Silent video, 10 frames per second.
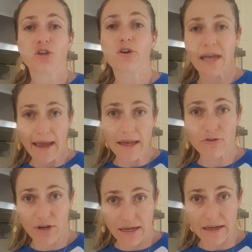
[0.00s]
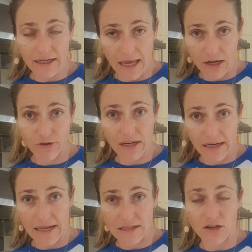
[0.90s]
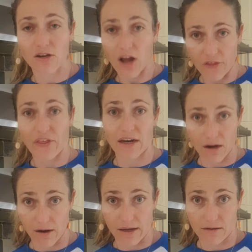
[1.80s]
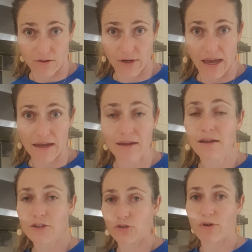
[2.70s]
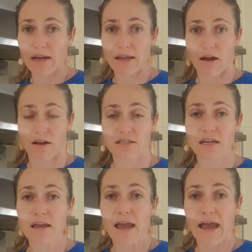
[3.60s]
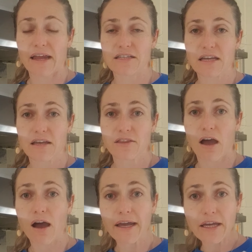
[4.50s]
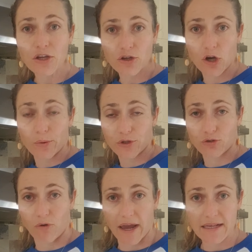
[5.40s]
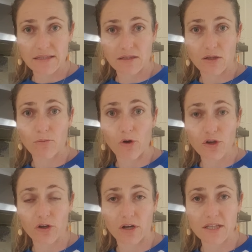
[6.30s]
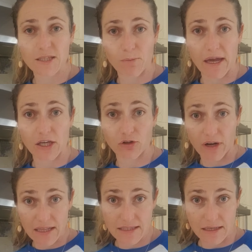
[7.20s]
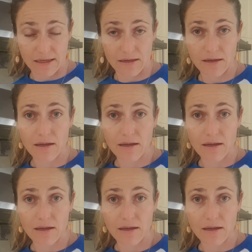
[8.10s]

your calorie needs are not that high, okay? They really aren't. And the higher you go with your rice, the more you're going to spike your insulin.